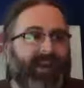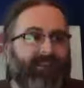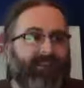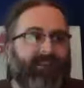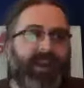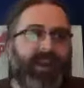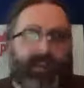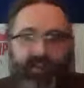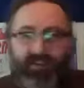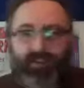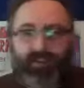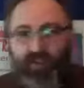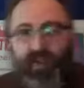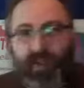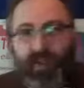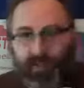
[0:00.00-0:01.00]
if it is
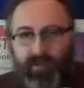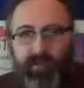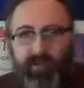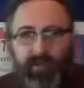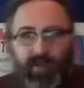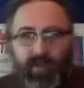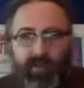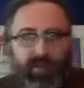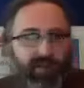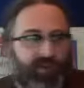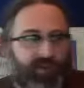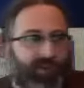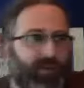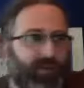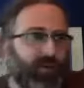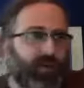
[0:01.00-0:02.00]
real, whether
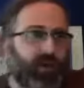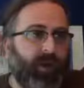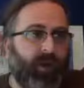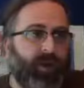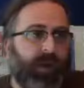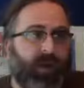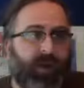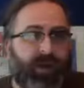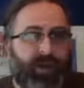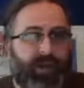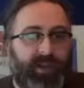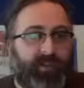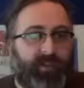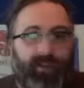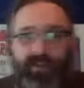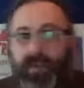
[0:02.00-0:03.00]
it is or not. Now I
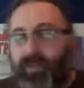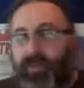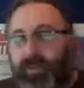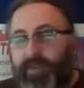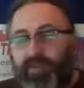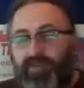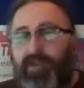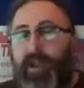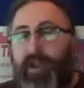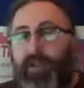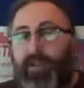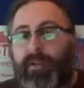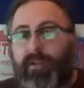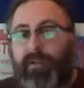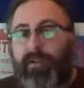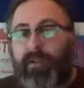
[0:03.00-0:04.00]
choose to accept that it's
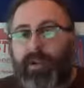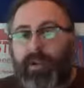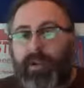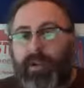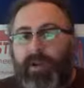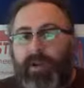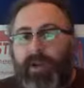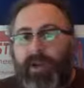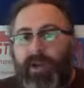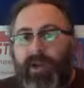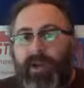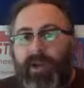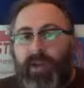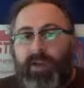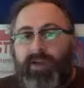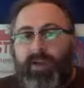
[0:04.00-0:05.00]
real.
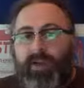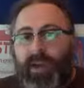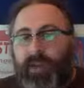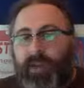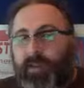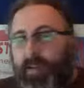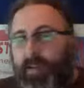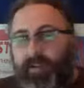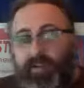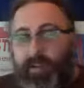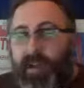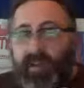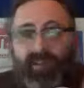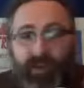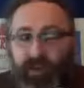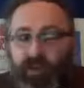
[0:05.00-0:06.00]
So
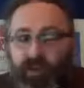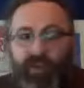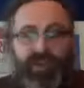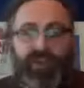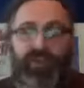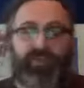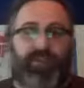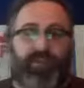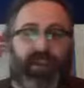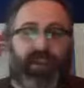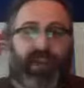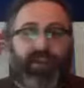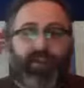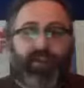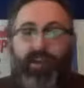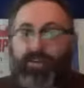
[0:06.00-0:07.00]
it's a non-issue to me.
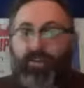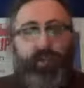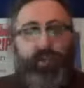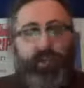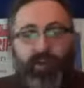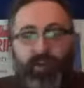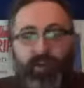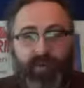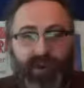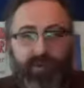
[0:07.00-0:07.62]
It doesn't worry me.